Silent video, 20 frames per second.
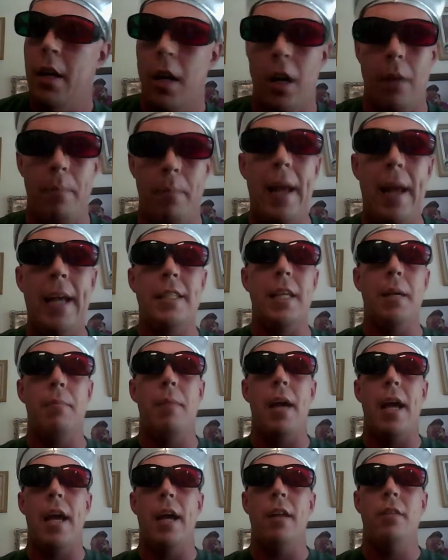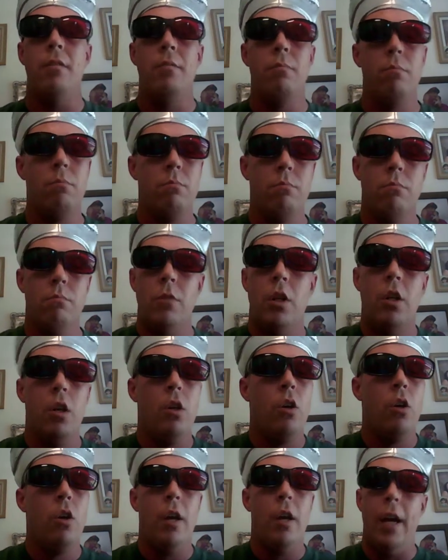An amazing man.
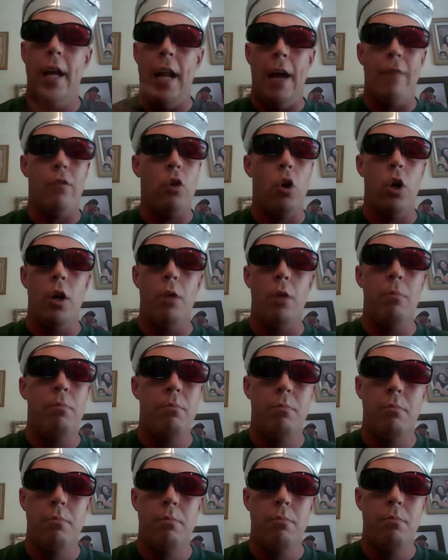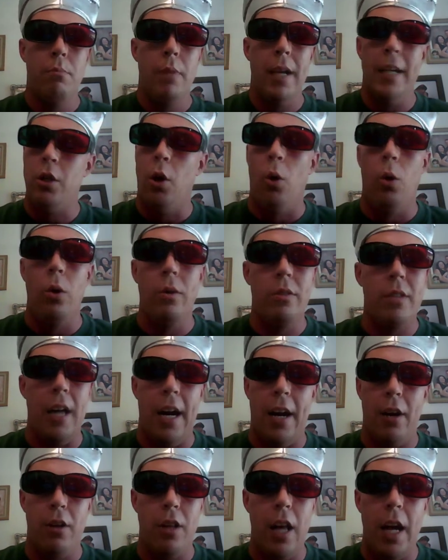And I've known him his whole
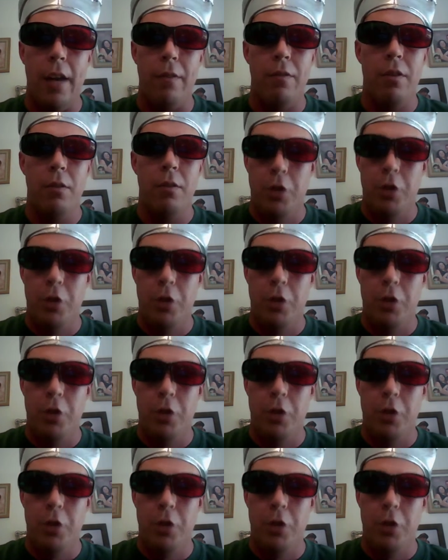entire life.